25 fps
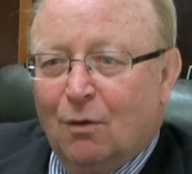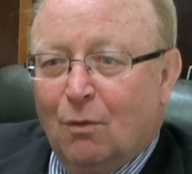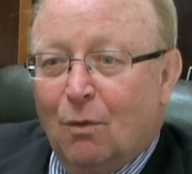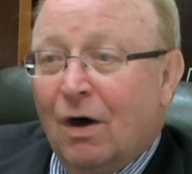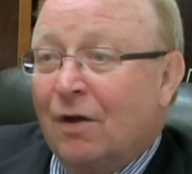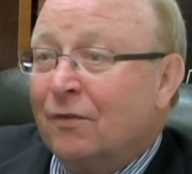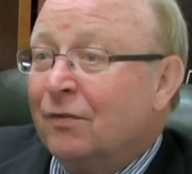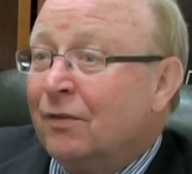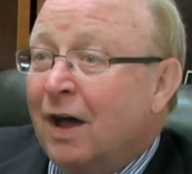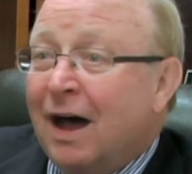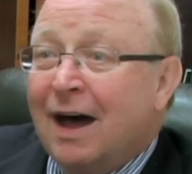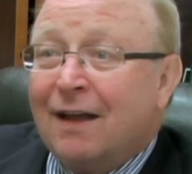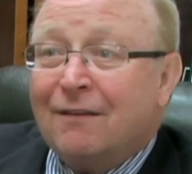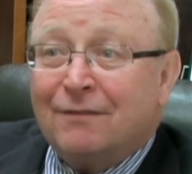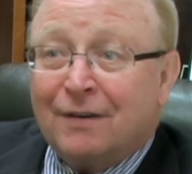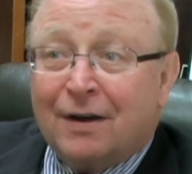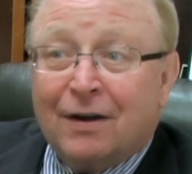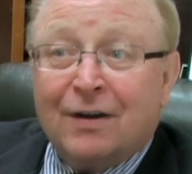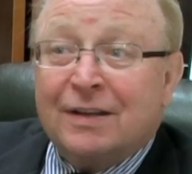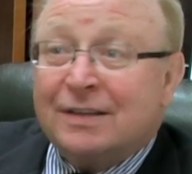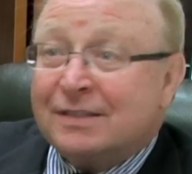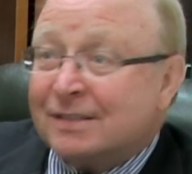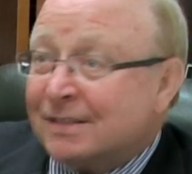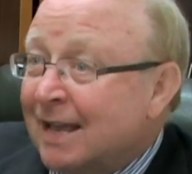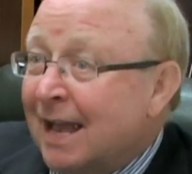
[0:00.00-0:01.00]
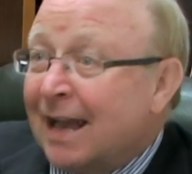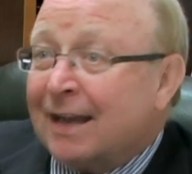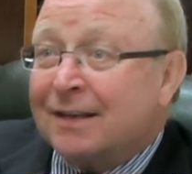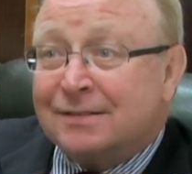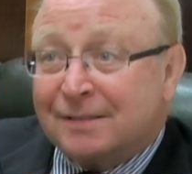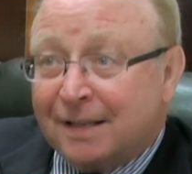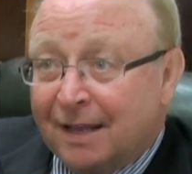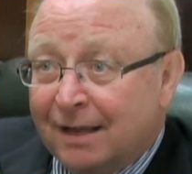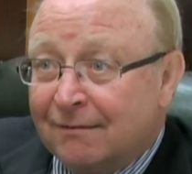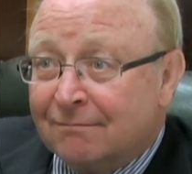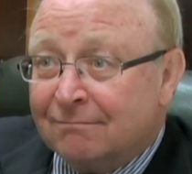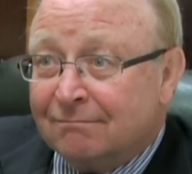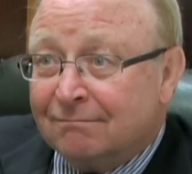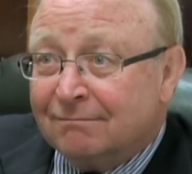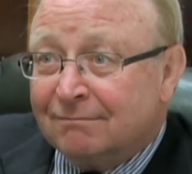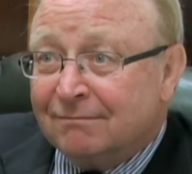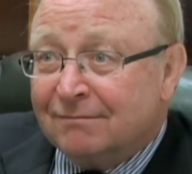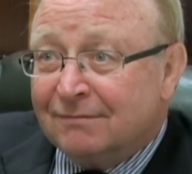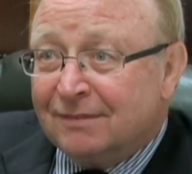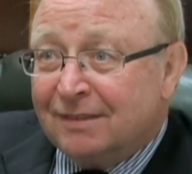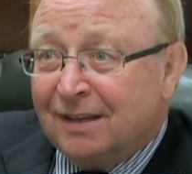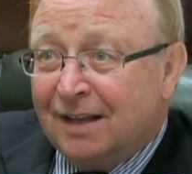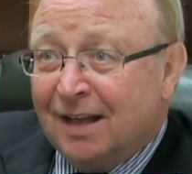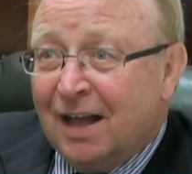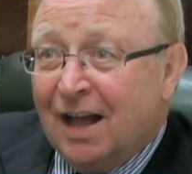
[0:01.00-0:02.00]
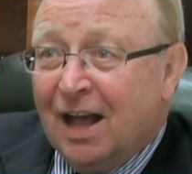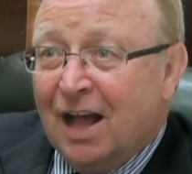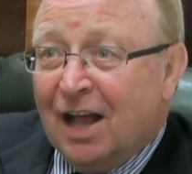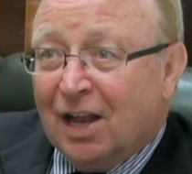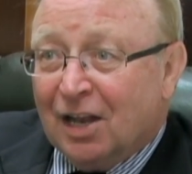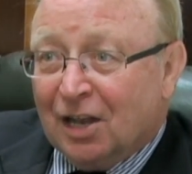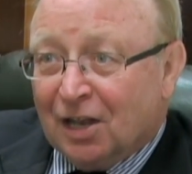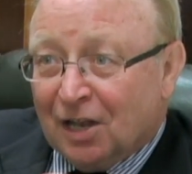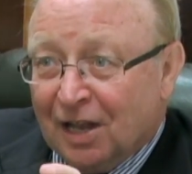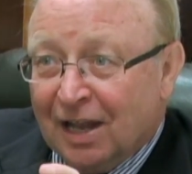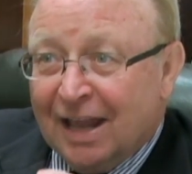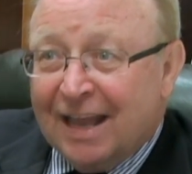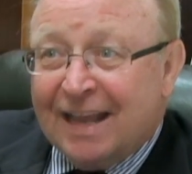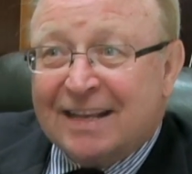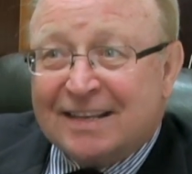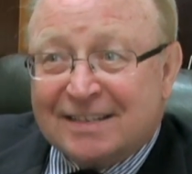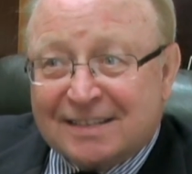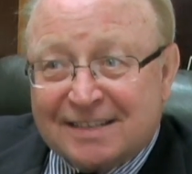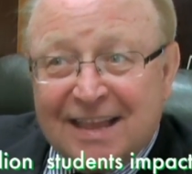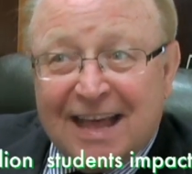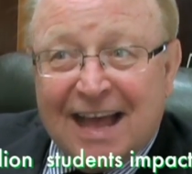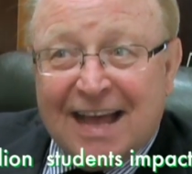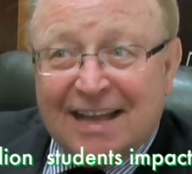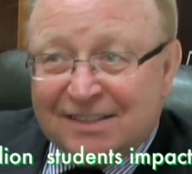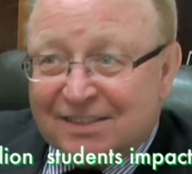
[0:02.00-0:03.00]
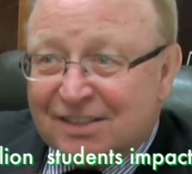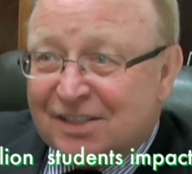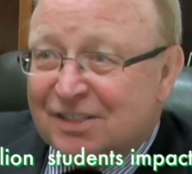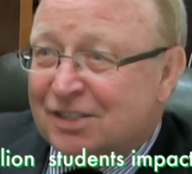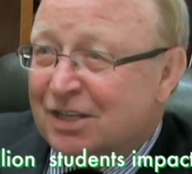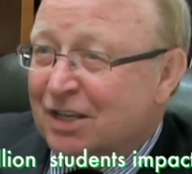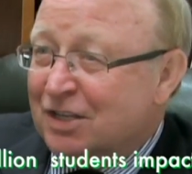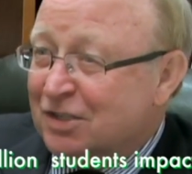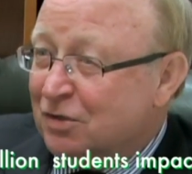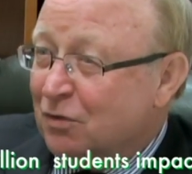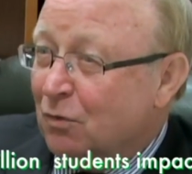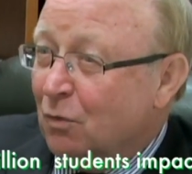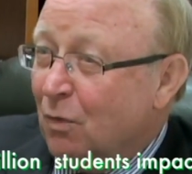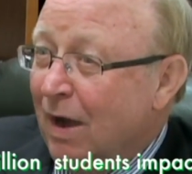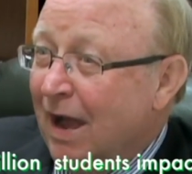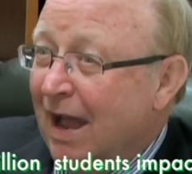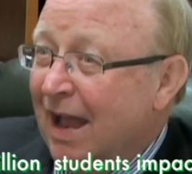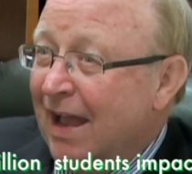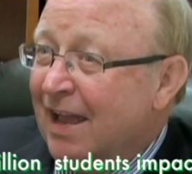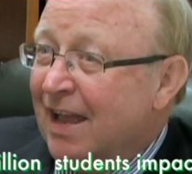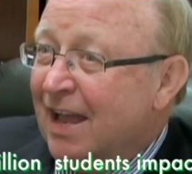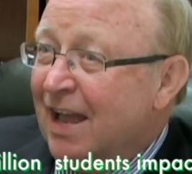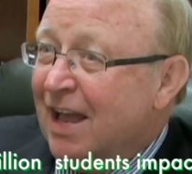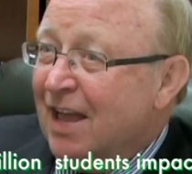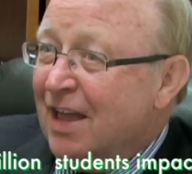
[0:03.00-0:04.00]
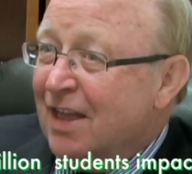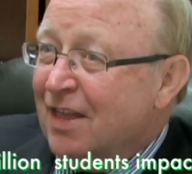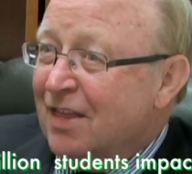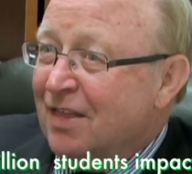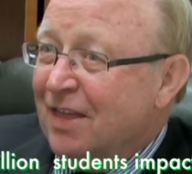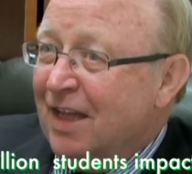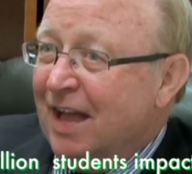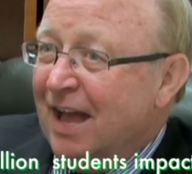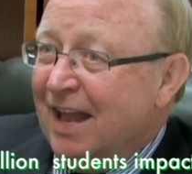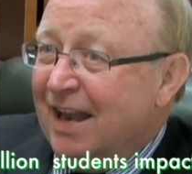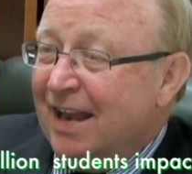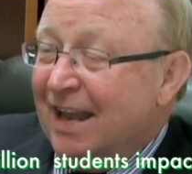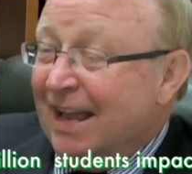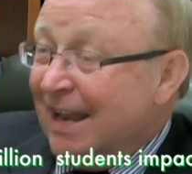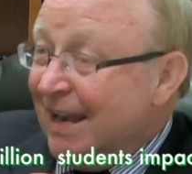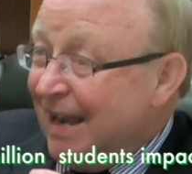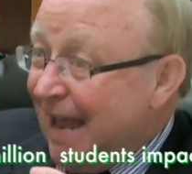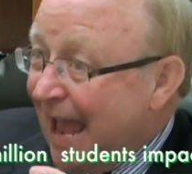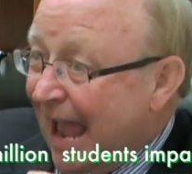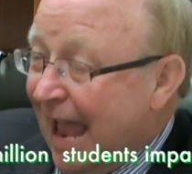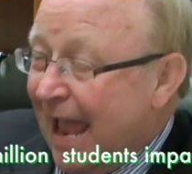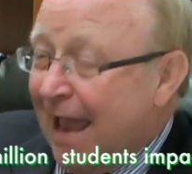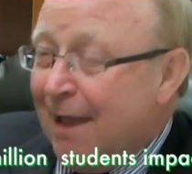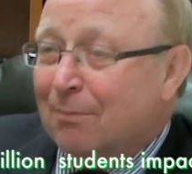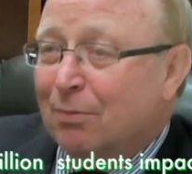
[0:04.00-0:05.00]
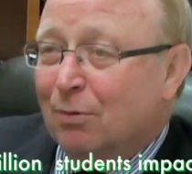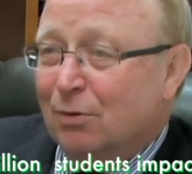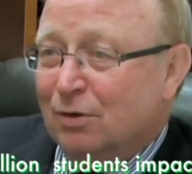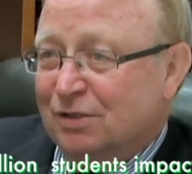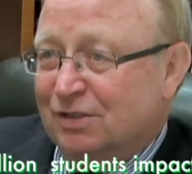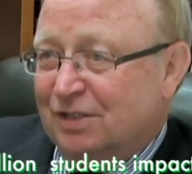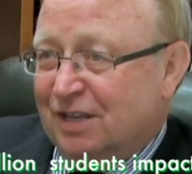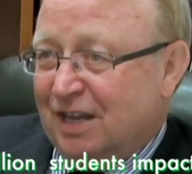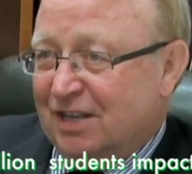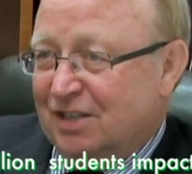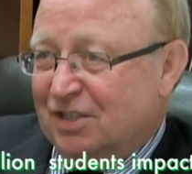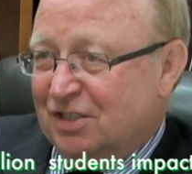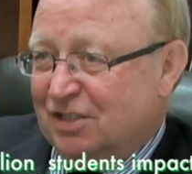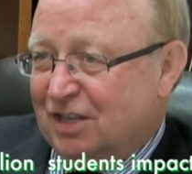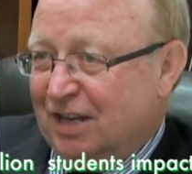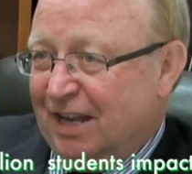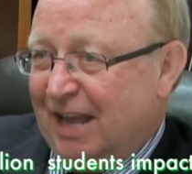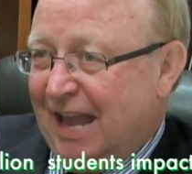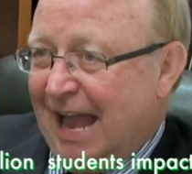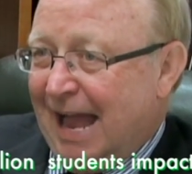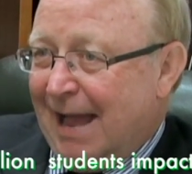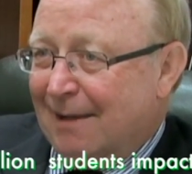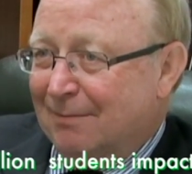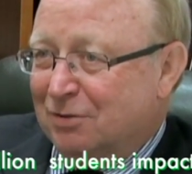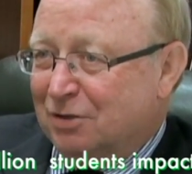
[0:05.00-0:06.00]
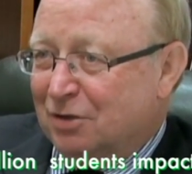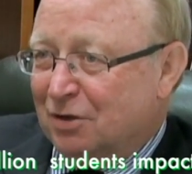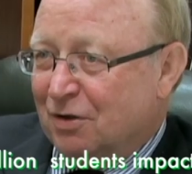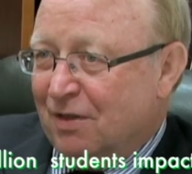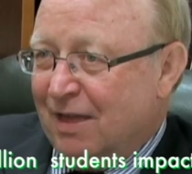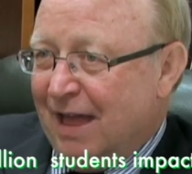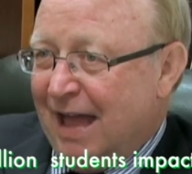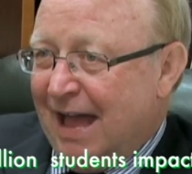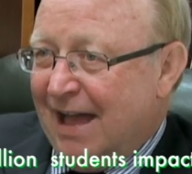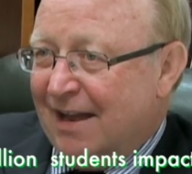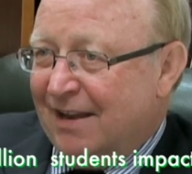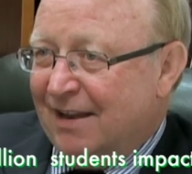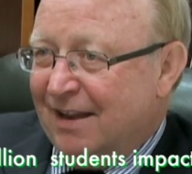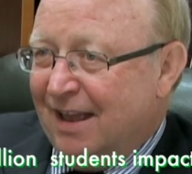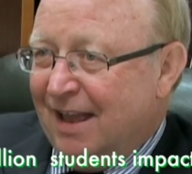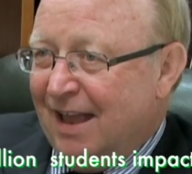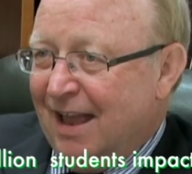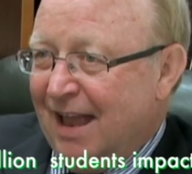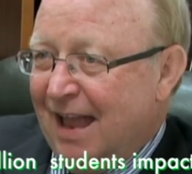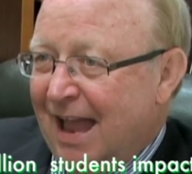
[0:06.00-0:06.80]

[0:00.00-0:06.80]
while not very sexy, links that in such a way that enables us to capture that.